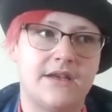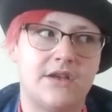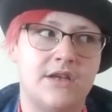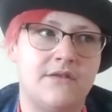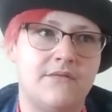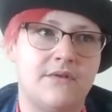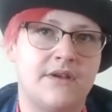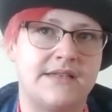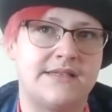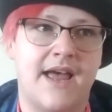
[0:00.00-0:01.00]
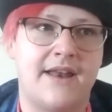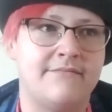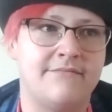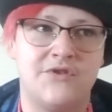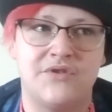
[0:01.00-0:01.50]
Because
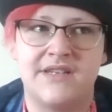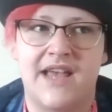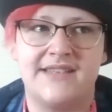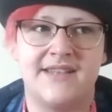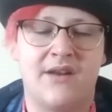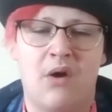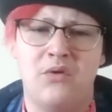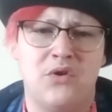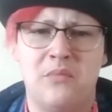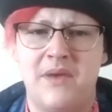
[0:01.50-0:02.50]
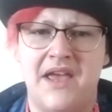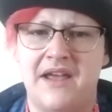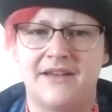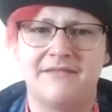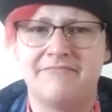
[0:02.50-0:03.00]
then you just get said, oh, you're
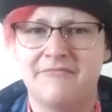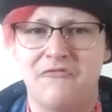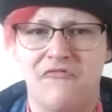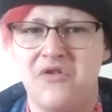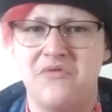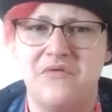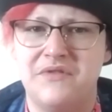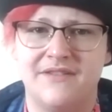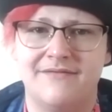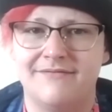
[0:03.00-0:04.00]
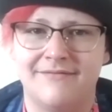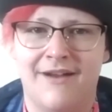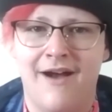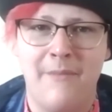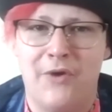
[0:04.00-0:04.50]
being rude and
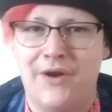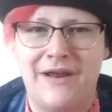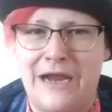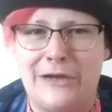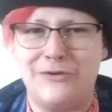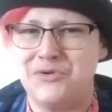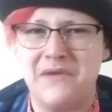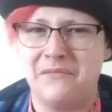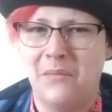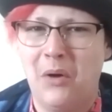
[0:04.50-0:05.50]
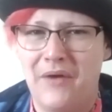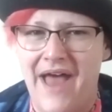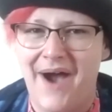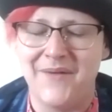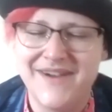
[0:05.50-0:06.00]
I'm not going to include you even more
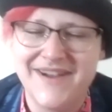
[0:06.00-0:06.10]
now,